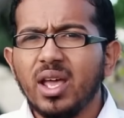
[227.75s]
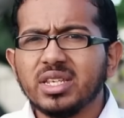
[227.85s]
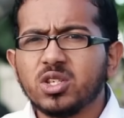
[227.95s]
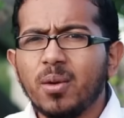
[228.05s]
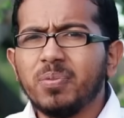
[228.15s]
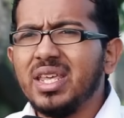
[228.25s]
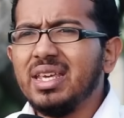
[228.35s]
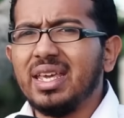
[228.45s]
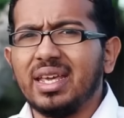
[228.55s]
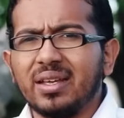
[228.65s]
And stop
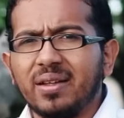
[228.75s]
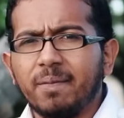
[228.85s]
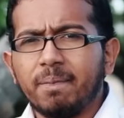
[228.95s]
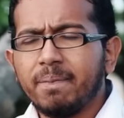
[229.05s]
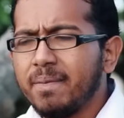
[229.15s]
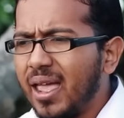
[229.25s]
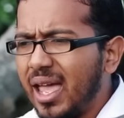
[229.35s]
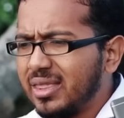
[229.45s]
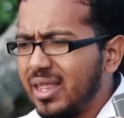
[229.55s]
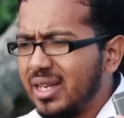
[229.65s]
thinking
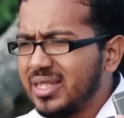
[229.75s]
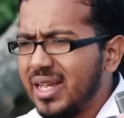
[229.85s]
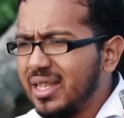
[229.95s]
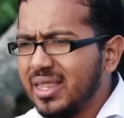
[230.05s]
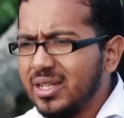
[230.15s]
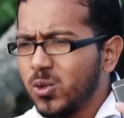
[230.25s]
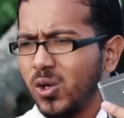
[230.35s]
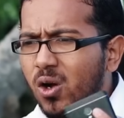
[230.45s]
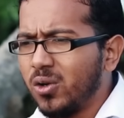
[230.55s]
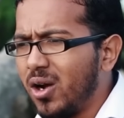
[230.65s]
and saying things will
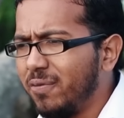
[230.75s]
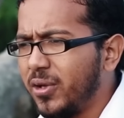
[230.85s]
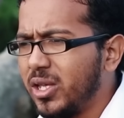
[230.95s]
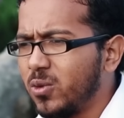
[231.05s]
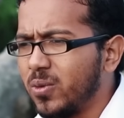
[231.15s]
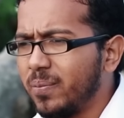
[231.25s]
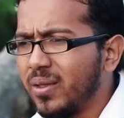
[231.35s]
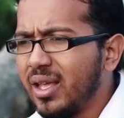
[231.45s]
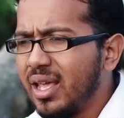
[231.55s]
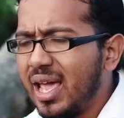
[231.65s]
go wrong for you
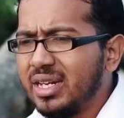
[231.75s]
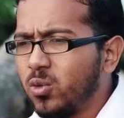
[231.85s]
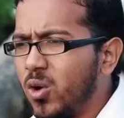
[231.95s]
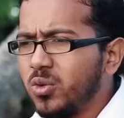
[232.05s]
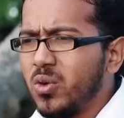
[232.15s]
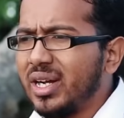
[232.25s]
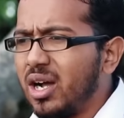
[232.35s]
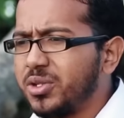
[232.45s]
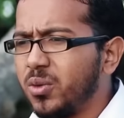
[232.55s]
and it won't work out.